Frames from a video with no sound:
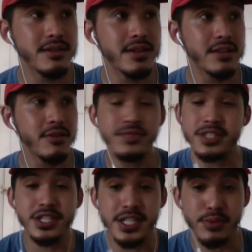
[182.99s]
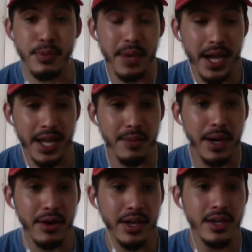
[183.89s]
And obviously she's replied
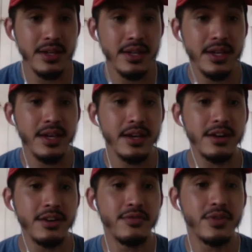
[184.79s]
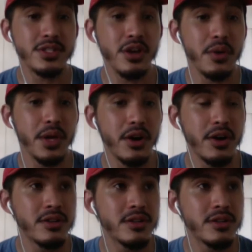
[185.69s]
about it, of what's going on.